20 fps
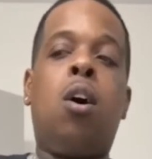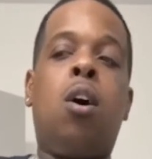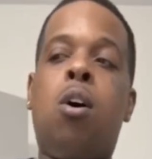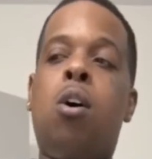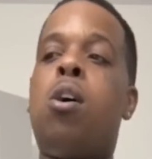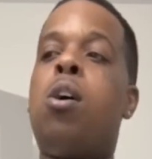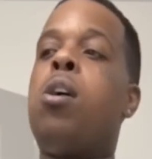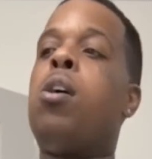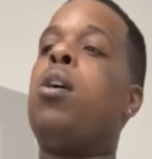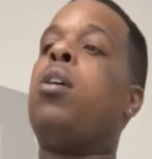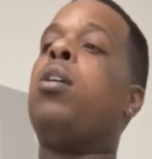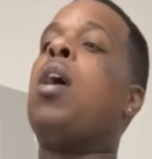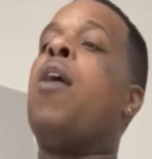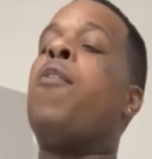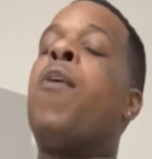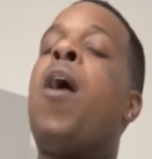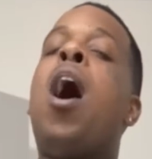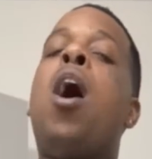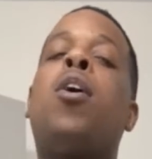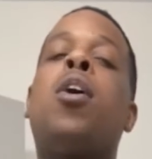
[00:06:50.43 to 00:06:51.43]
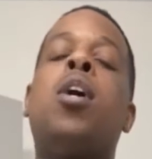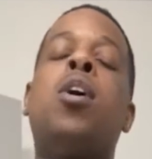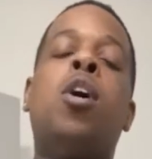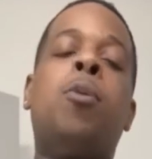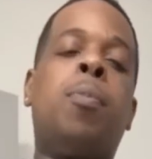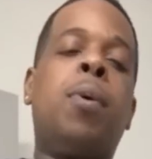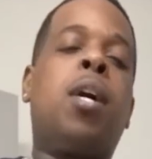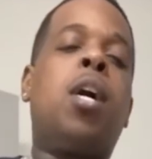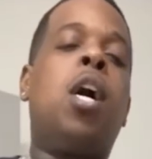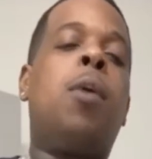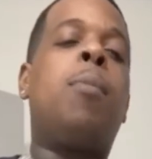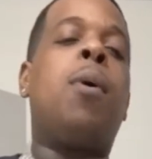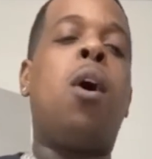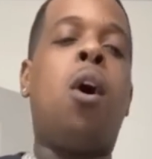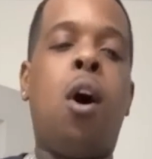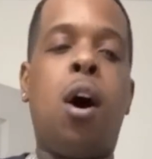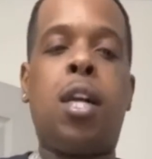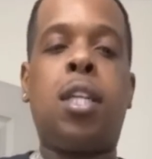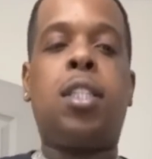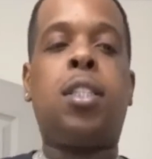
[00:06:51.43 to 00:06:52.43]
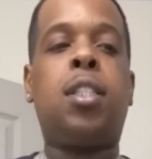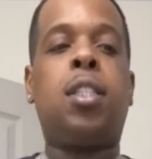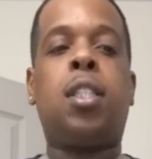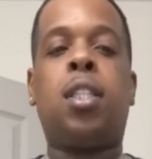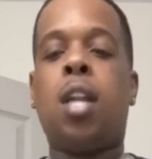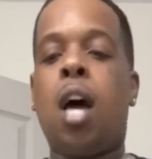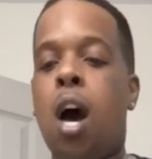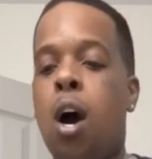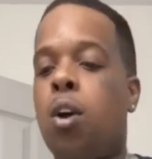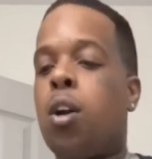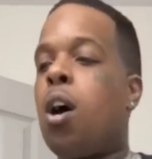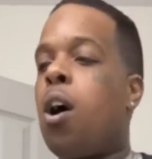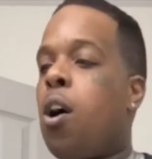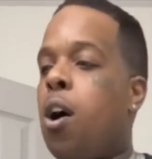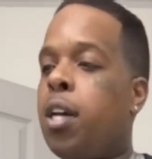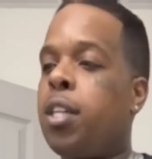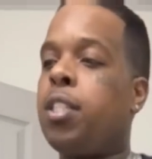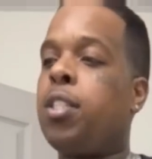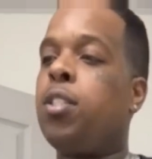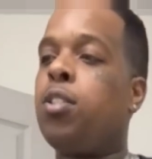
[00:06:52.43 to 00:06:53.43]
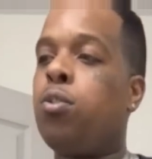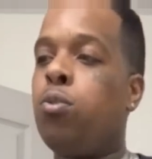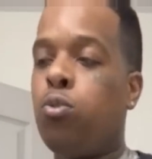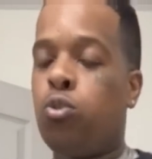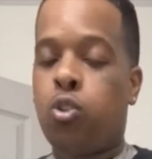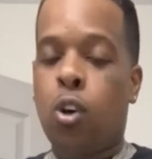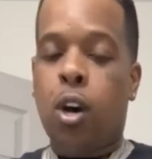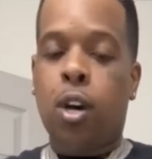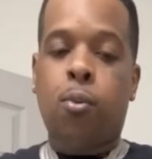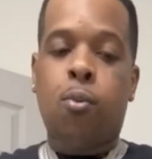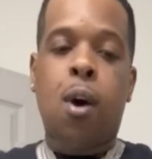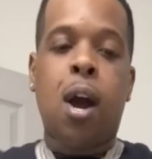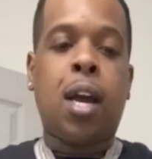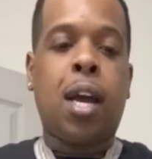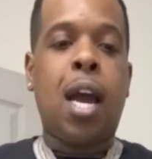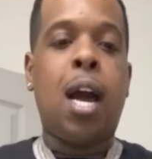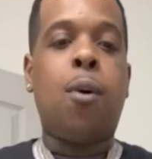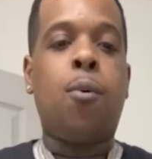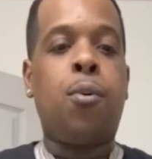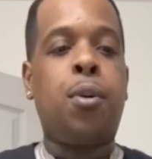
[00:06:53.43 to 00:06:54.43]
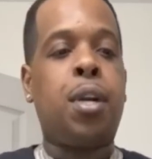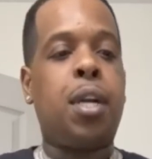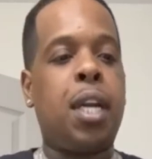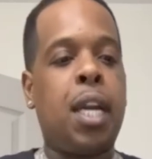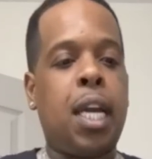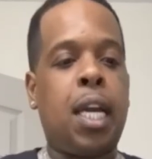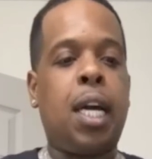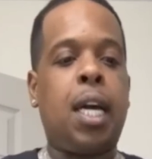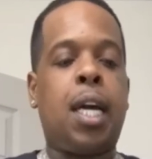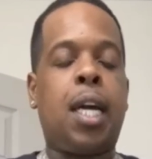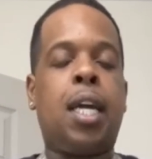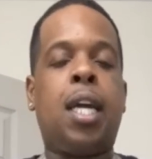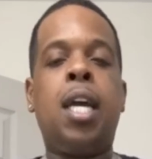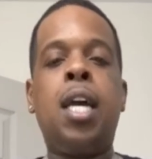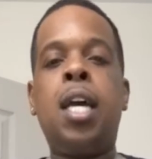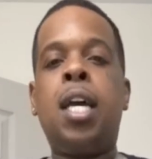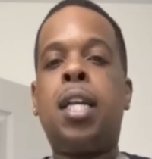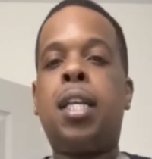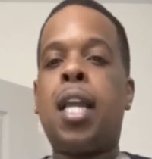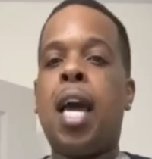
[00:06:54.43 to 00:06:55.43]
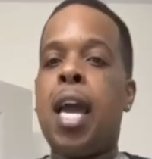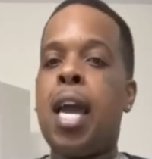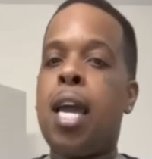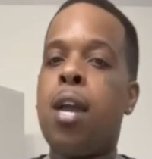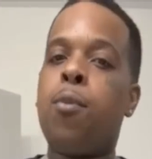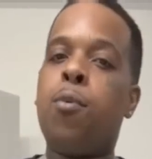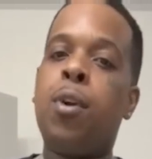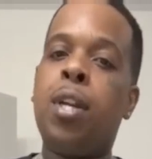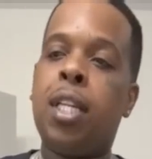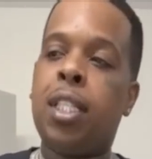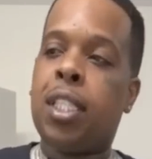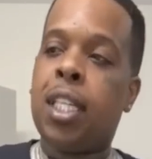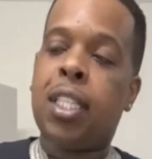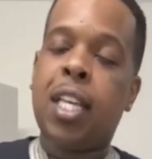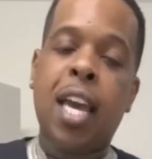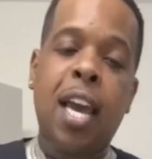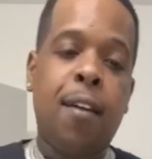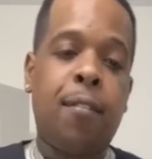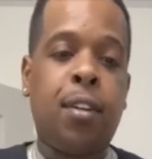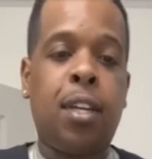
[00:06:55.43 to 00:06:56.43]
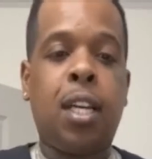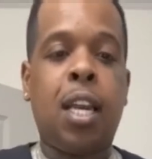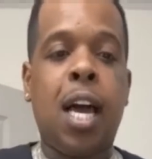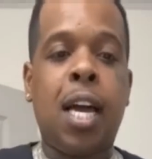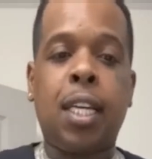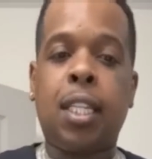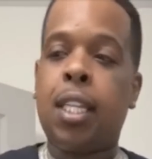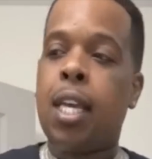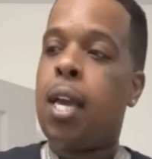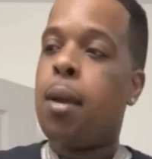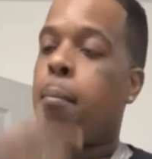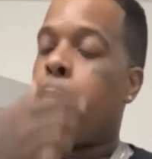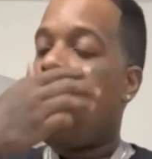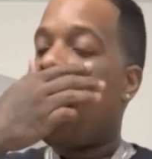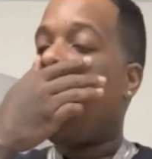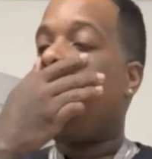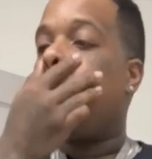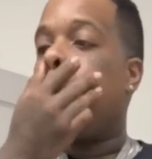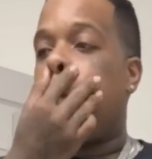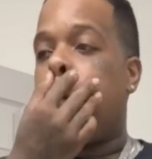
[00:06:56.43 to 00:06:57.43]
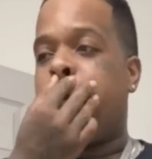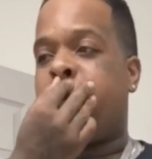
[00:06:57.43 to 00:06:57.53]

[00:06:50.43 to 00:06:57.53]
for all the up and coming artists and all the artists who trying to rock out with a they ain't really just having it like that, man.